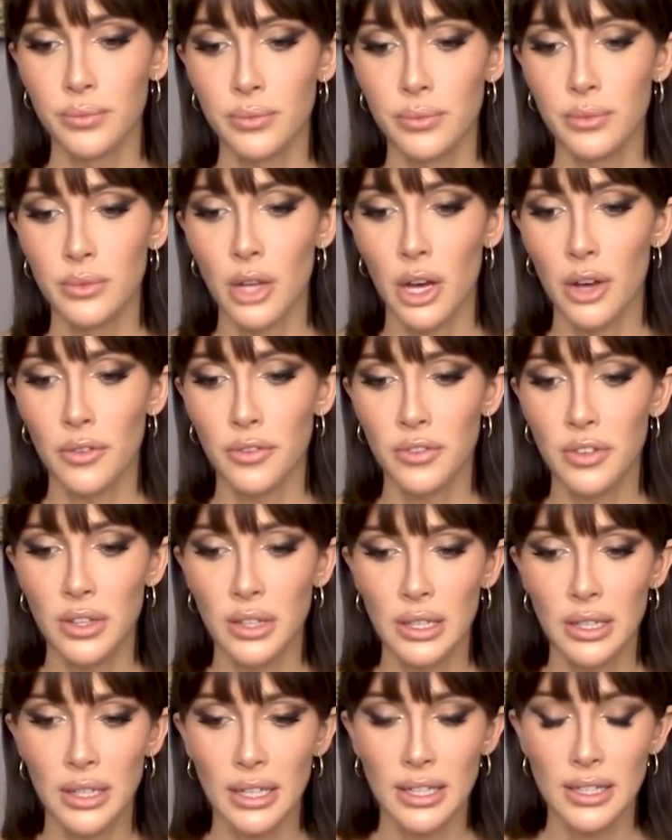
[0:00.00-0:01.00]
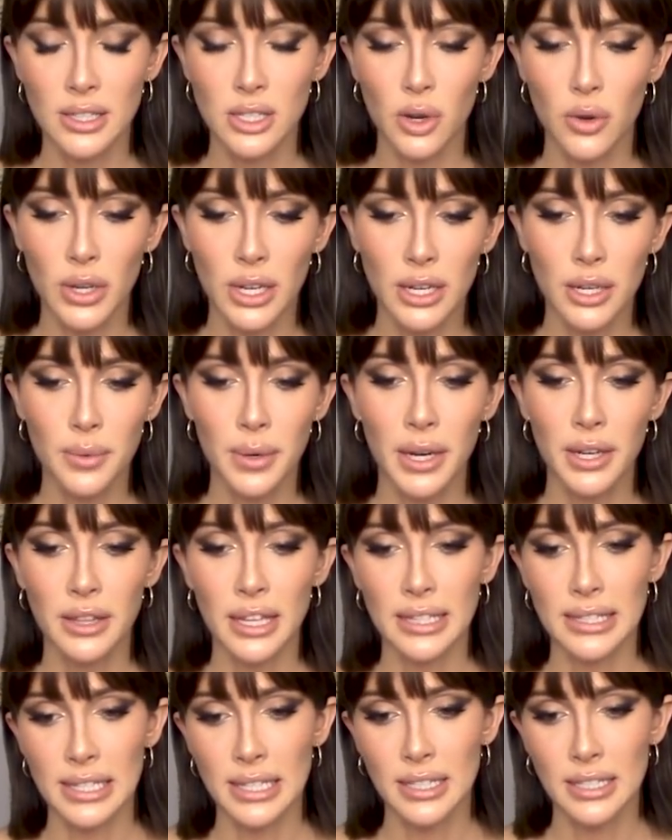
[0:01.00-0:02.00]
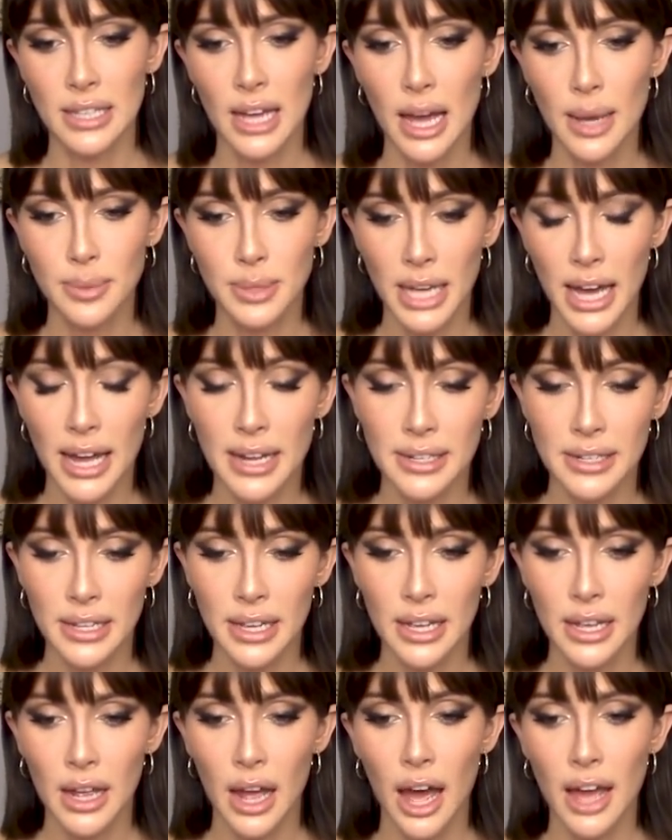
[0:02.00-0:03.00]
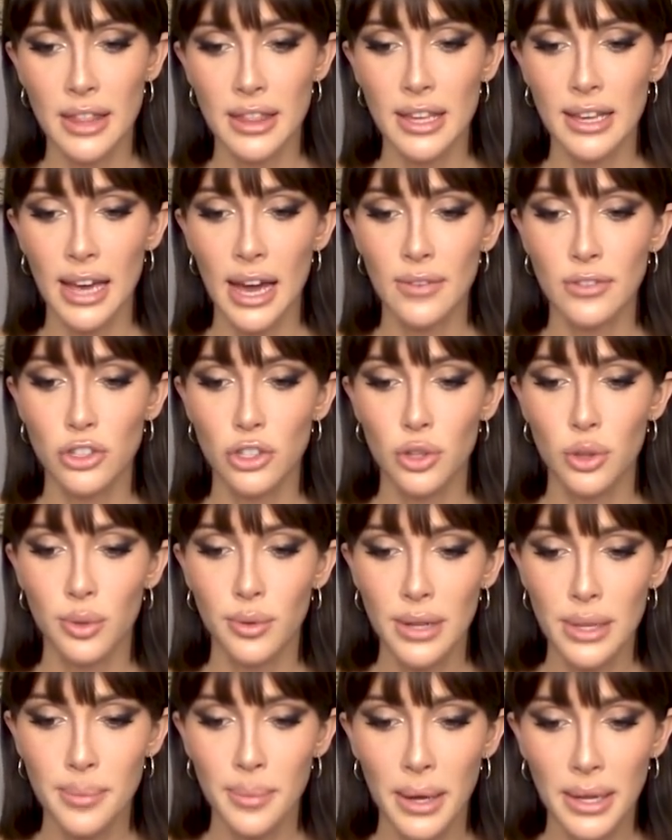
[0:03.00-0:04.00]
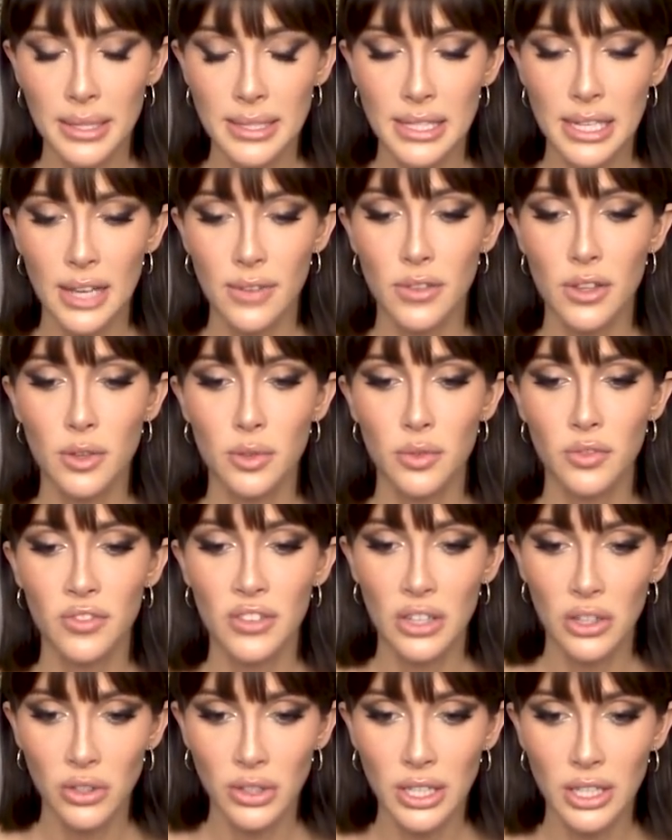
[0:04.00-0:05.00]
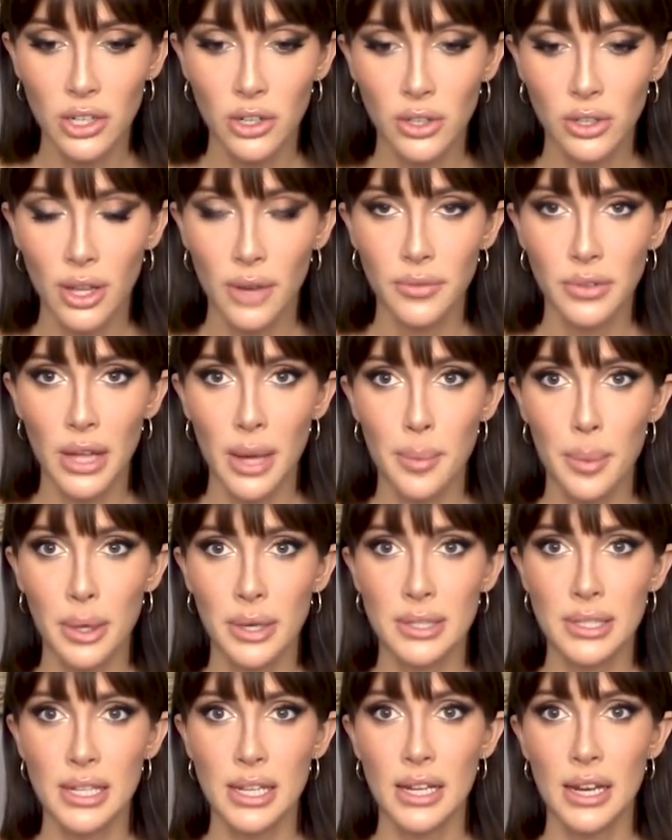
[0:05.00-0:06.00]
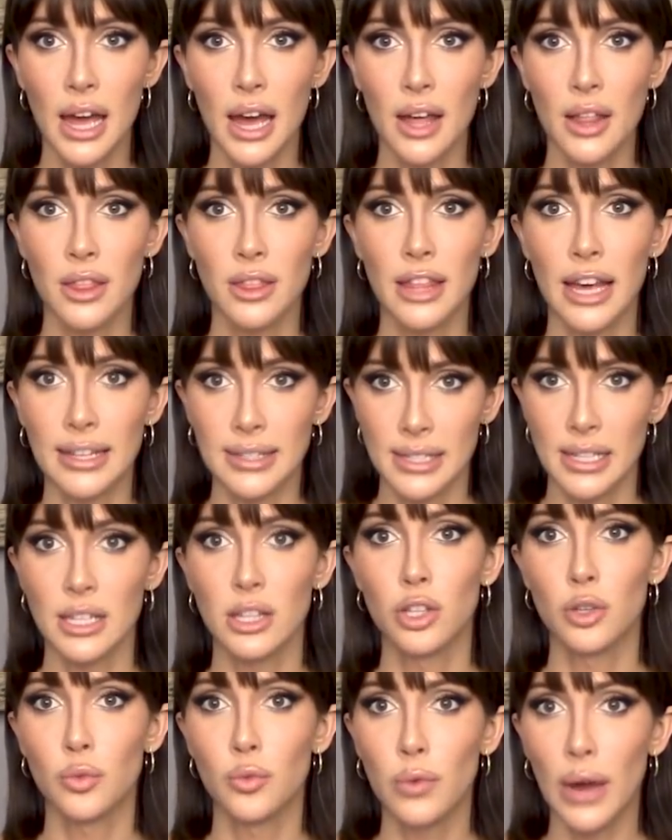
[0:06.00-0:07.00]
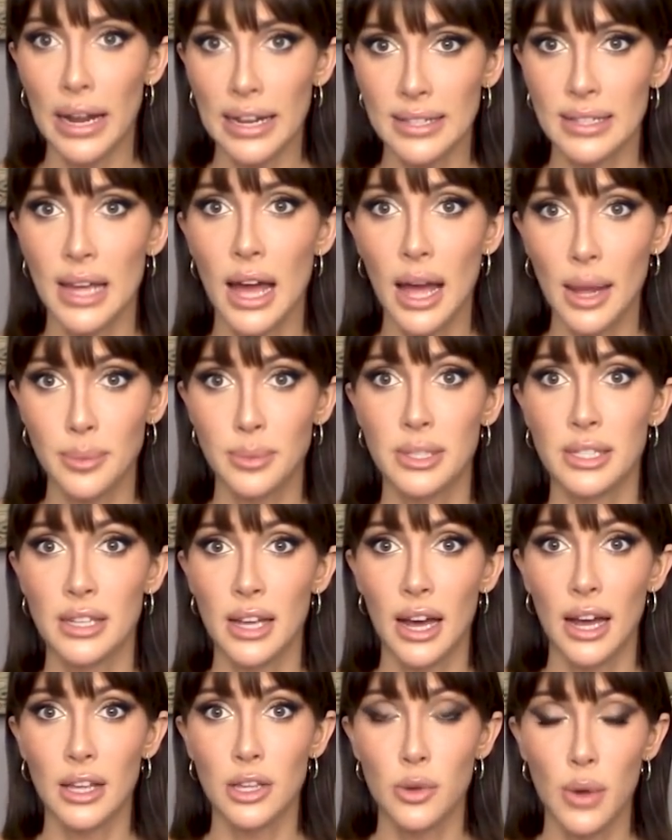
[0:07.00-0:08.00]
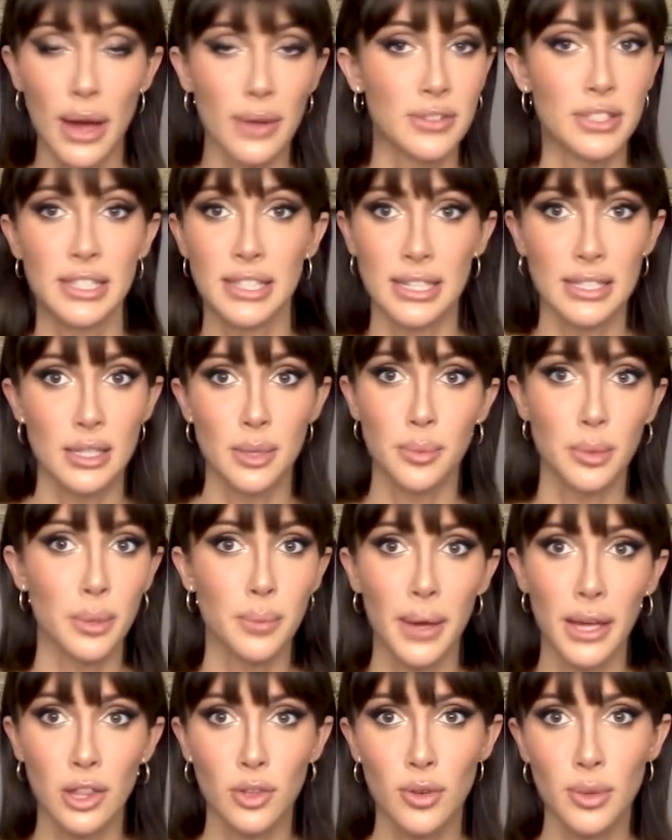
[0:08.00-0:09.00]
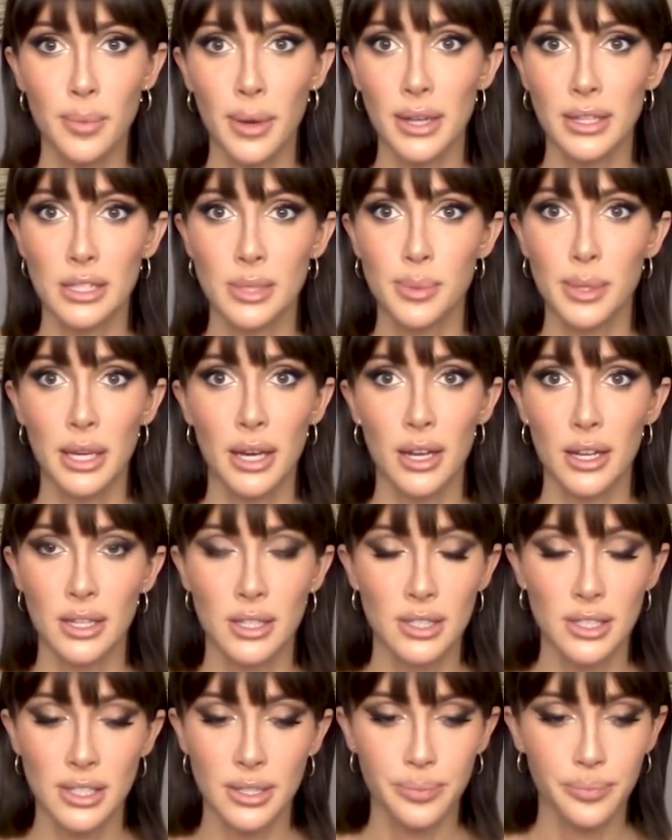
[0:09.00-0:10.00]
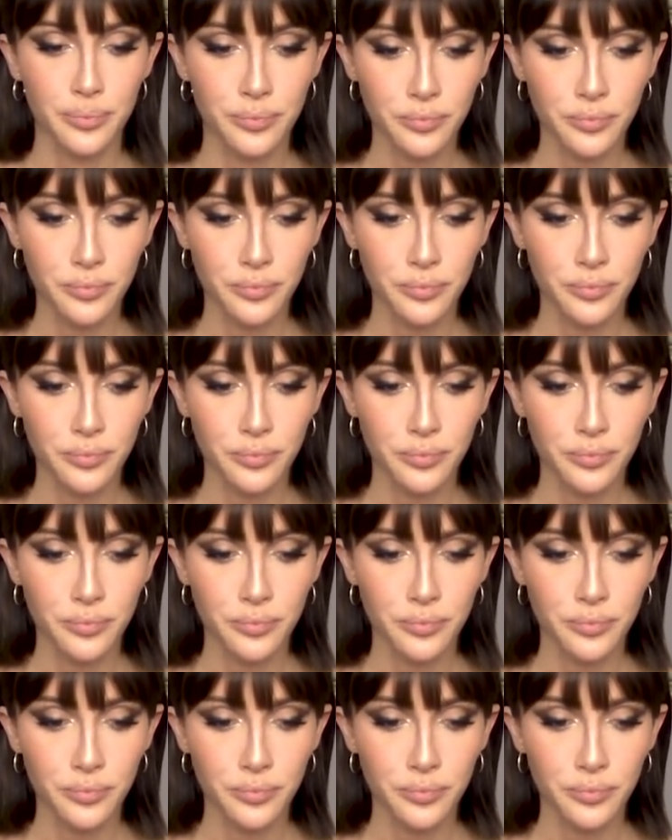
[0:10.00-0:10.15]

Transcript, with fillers: not feeling like it's going anywhere, that's like a time to end it. I think after 3 months if you feel like you're in love with that person, that's like the right time to you have to say something by 3 months because